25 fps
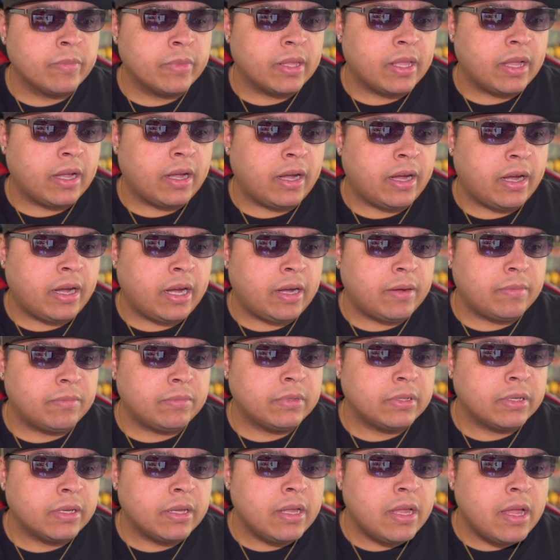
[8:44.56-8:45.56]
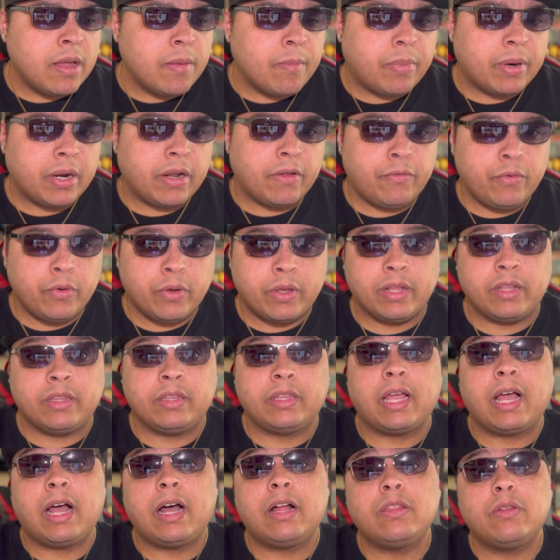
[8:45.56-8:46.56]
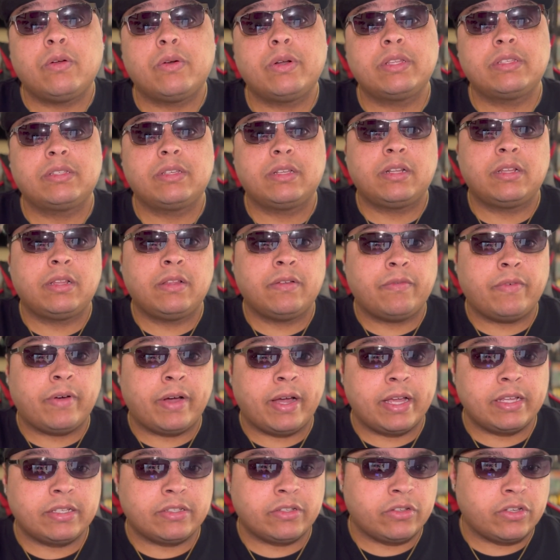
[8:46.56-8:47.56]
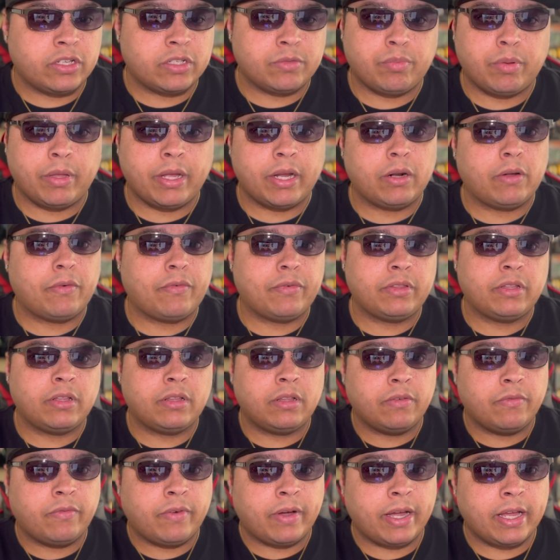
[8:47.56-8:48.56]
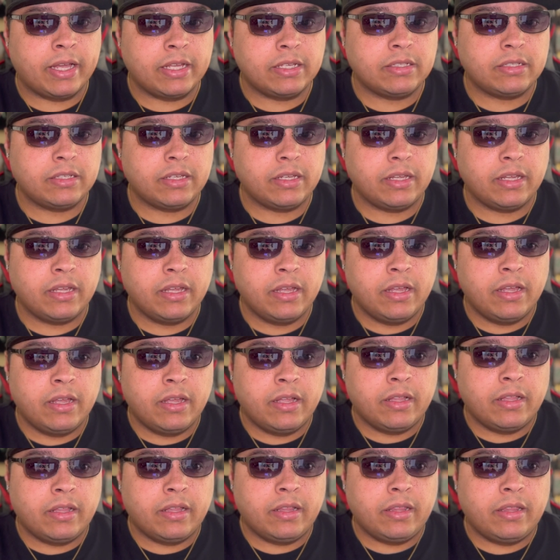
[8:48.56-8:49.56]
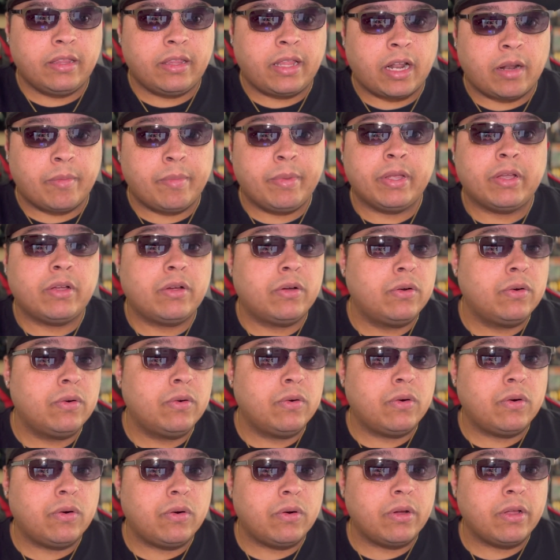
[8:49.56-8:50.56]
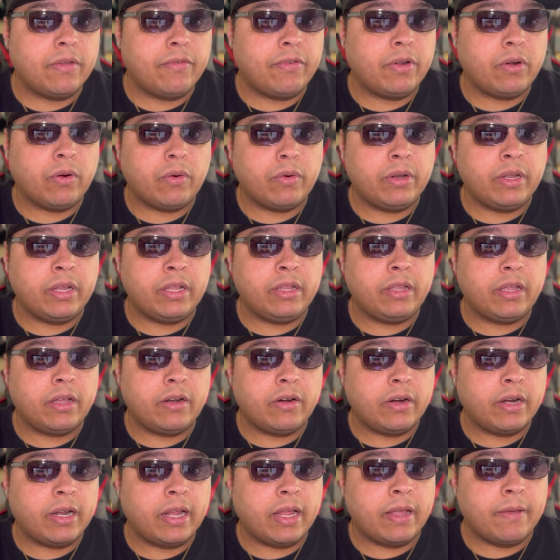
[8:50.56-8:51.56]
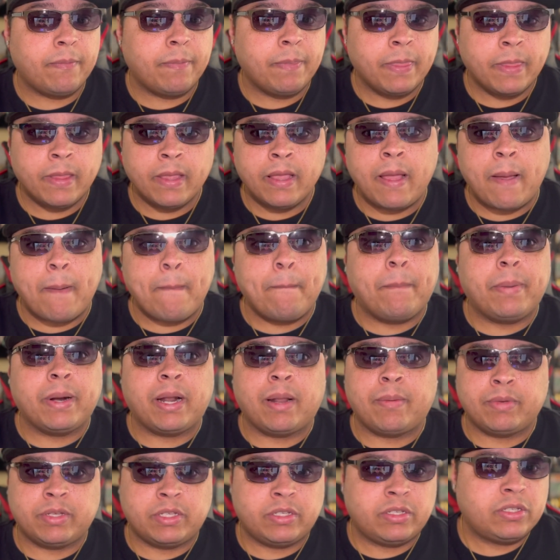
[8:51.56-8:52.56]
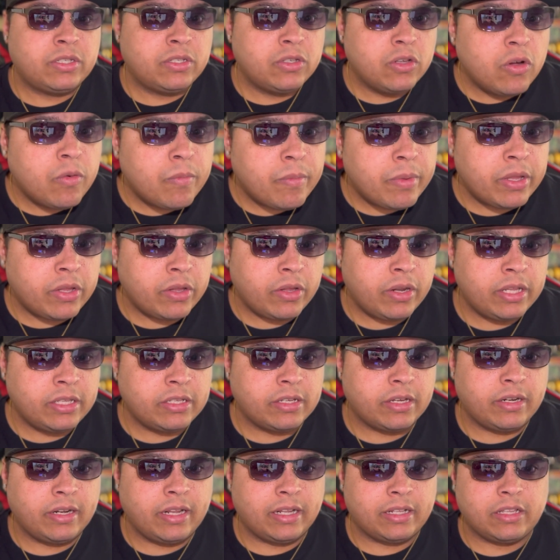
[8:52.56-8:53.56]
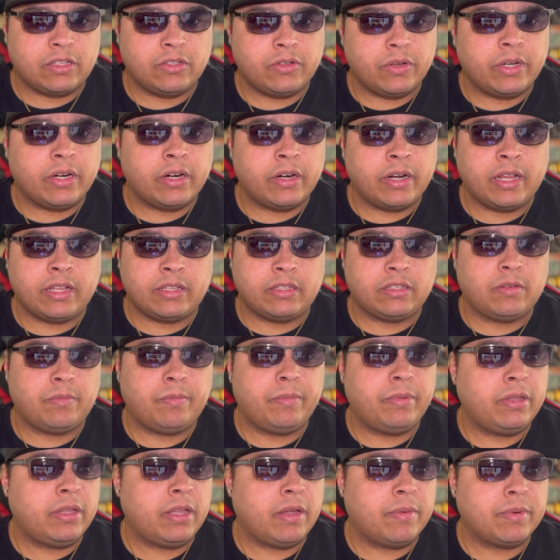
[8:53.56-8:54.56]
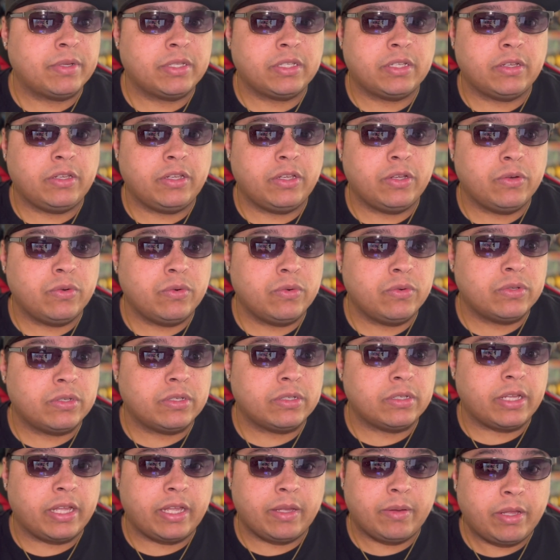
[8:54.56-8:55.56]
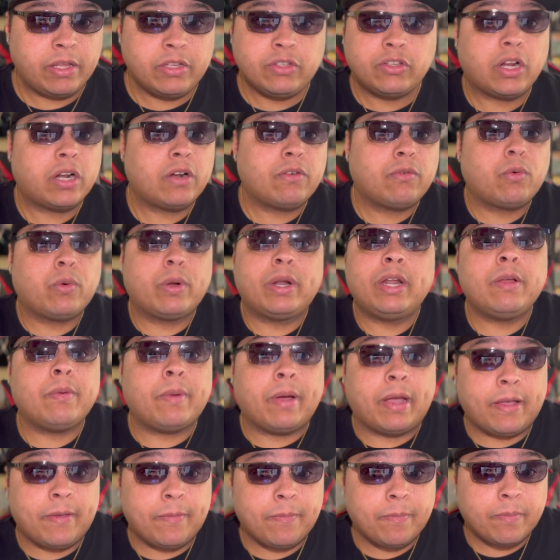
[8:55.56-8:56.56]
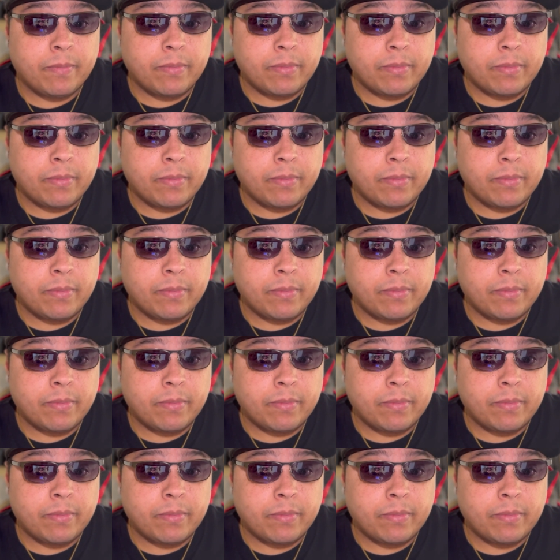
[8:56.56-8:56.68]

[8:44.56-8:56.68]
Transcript: But if you can download it to the device and just play it off of the device, that would be cool if you don't need the internet. But I'm assuming you need to connect it to internet to be able to use in general anyway.